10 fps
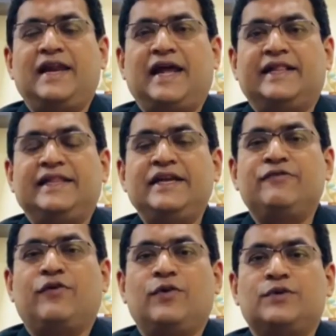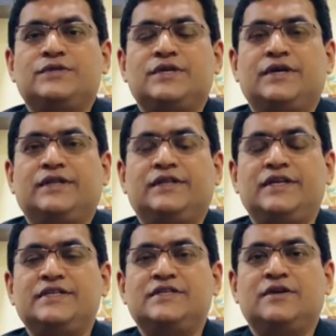an athlete follows
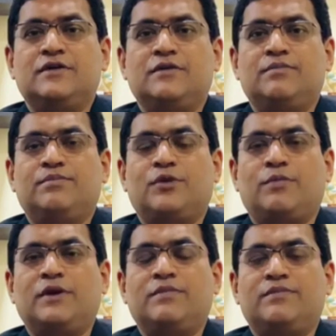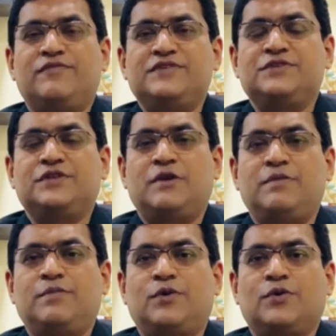these proper
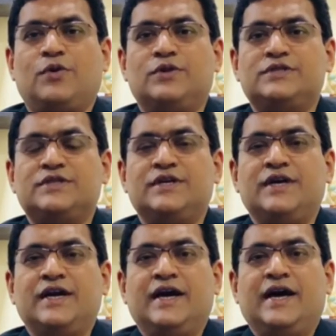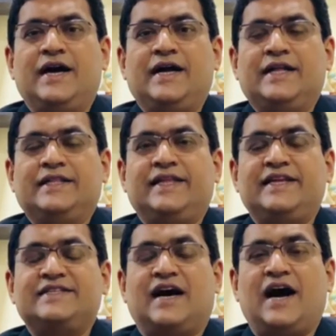physiotherapy protocols, there
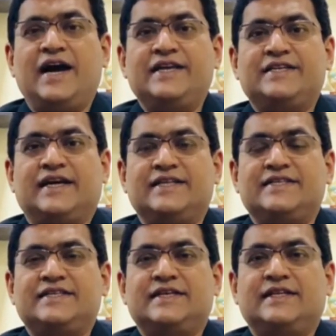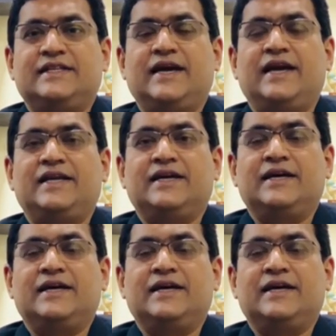is high chance that